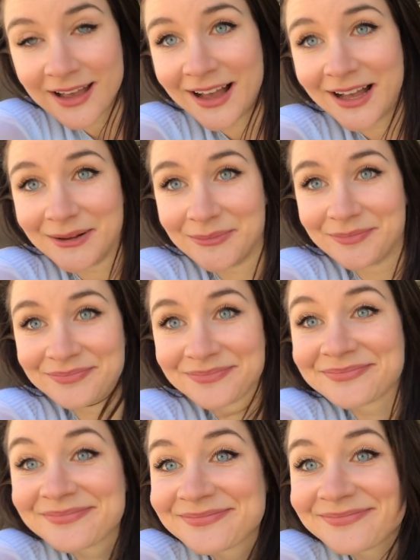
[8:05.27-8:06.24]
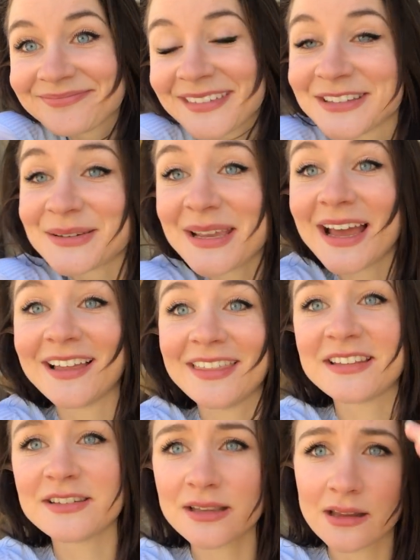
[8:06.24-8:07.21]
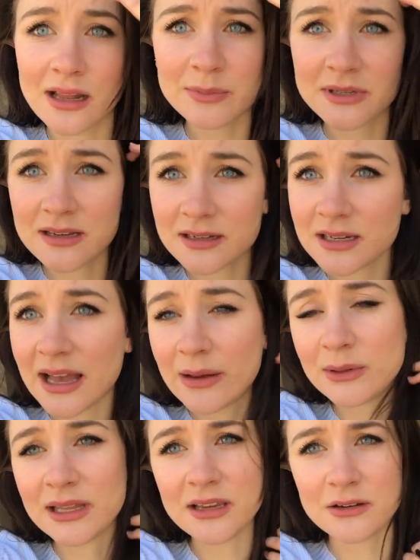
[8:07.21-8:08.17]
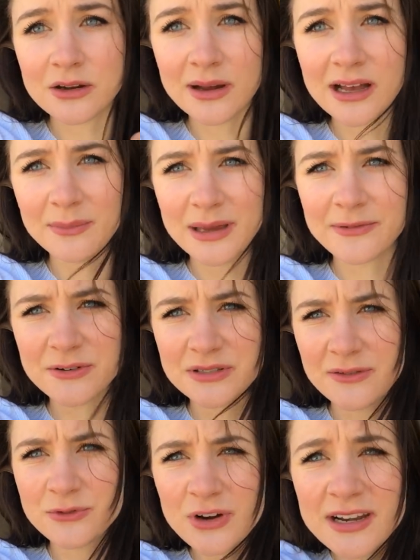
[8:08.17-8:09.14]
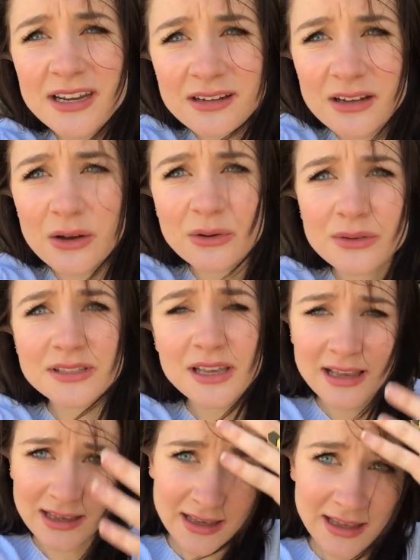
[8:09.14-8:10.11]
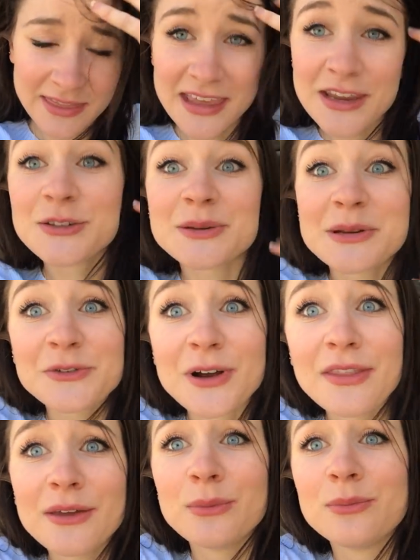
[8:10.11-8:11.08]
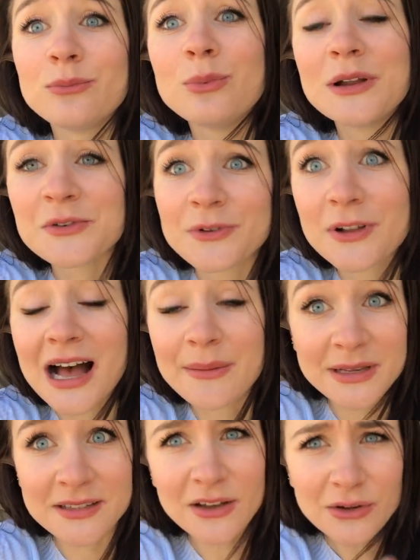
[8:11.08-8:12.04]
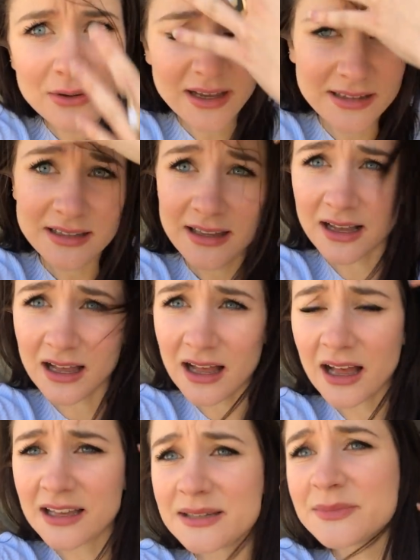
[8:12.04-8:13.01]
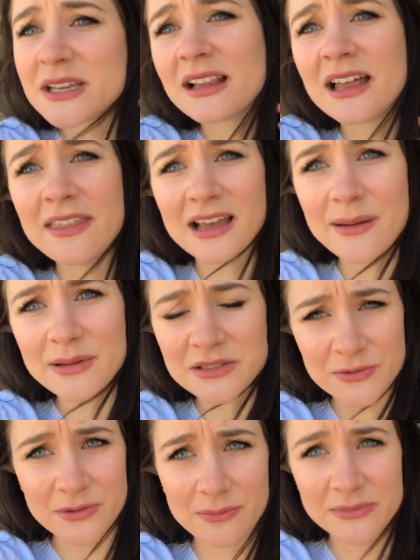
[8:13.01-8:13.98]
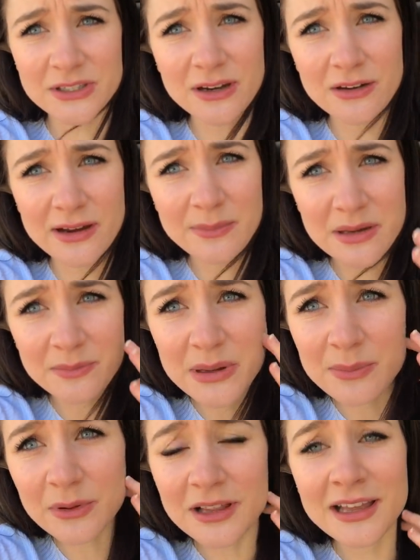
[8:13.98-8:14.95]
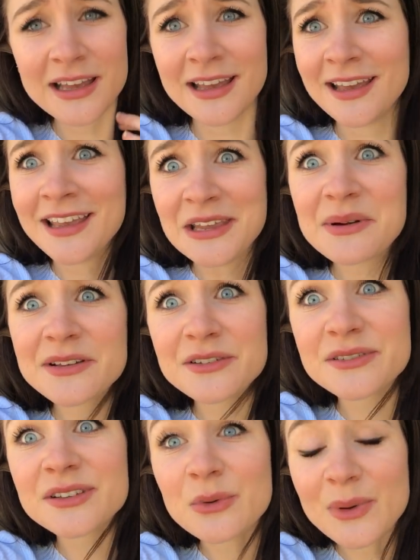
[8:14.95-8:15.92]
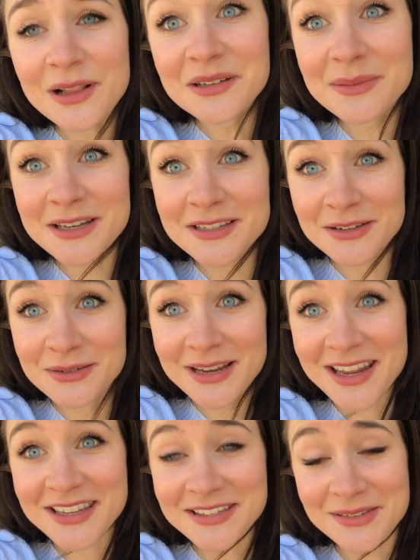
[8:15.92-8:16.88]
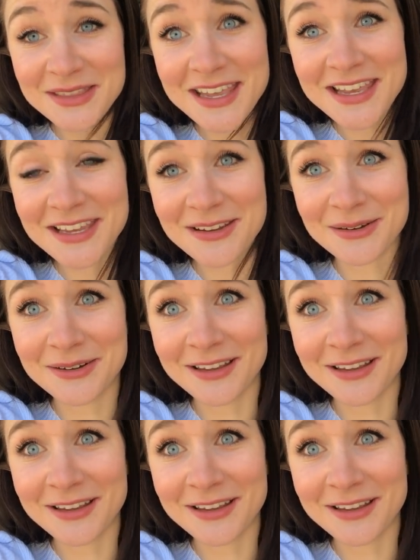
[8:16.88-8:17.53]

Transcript: So yeah, that's just a little update. I will let you know how my first day of training goes. Thank you so much for all the wonderful comments. Oh, you guys, like, it seems like a lot of the comments are from Saudi Arabian people. You guys are so welcoming and so nice, so thank you.